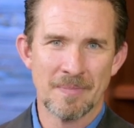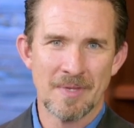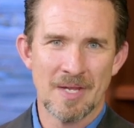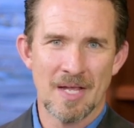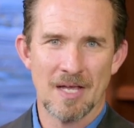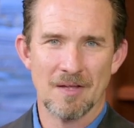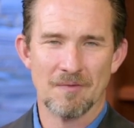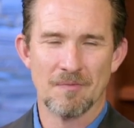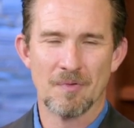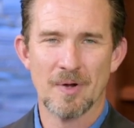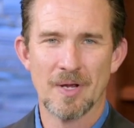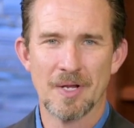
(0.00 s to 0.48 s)

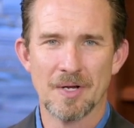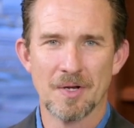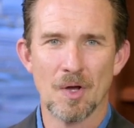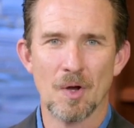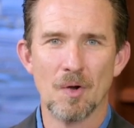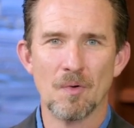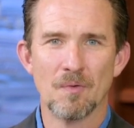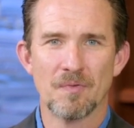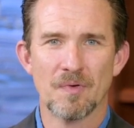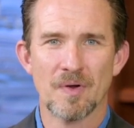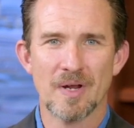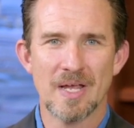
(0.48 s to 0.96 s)
And friend,
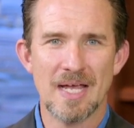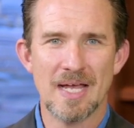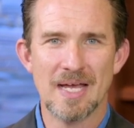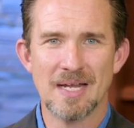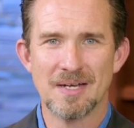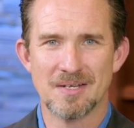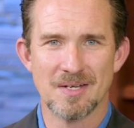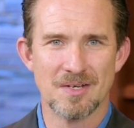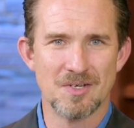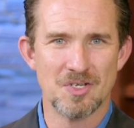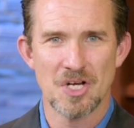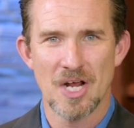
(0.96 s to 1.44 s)
don't
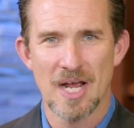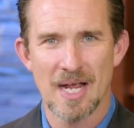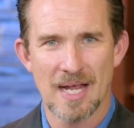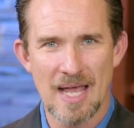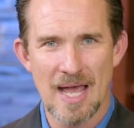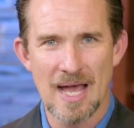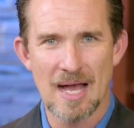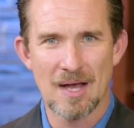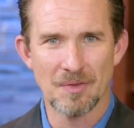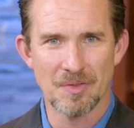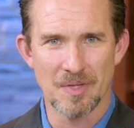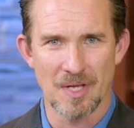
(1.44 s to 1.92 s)
forget to check
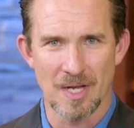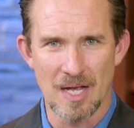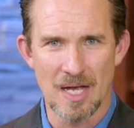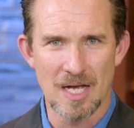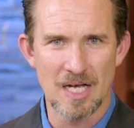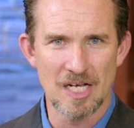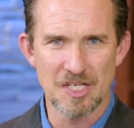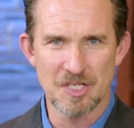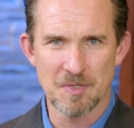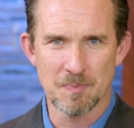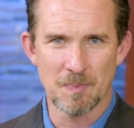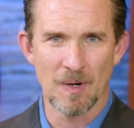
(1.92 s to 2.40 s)
out the
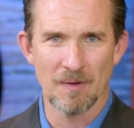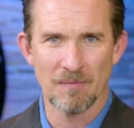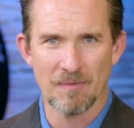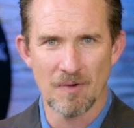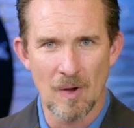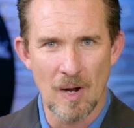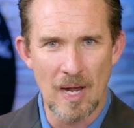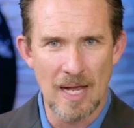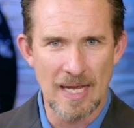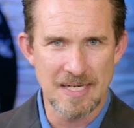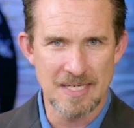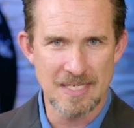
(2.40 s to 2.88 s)
Gospel of
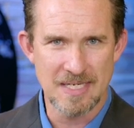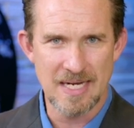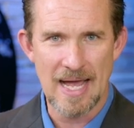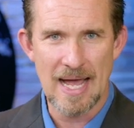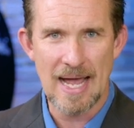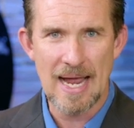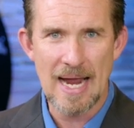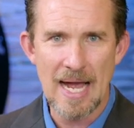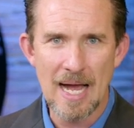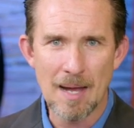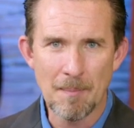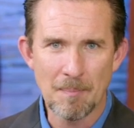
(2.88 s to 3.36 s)
Christ
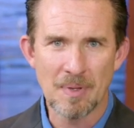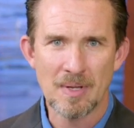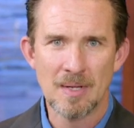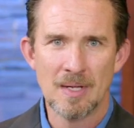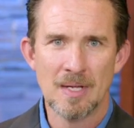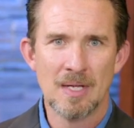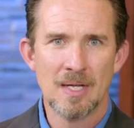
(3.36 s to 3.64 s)
app